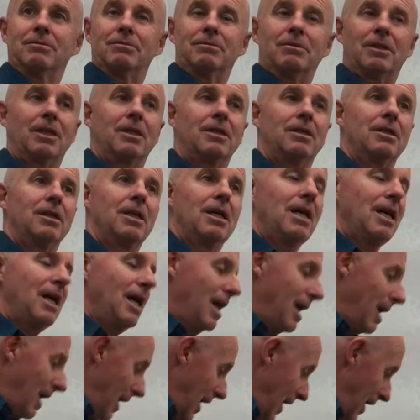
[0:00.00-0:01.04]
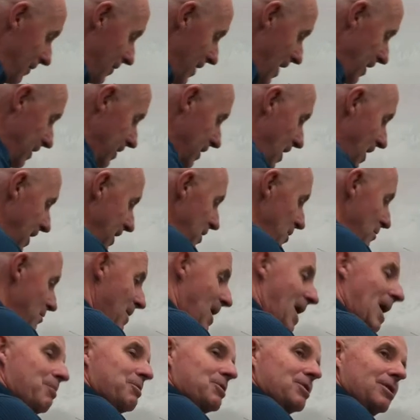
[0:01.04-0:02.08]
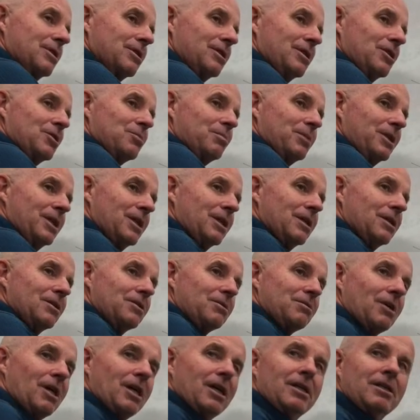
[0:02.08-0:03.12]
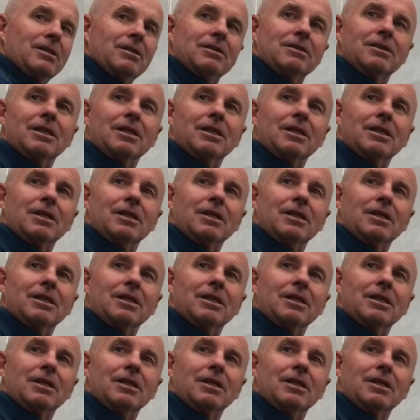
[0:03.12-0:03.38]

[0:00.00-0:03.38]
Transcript: right? And that kind of maps to these P's, right?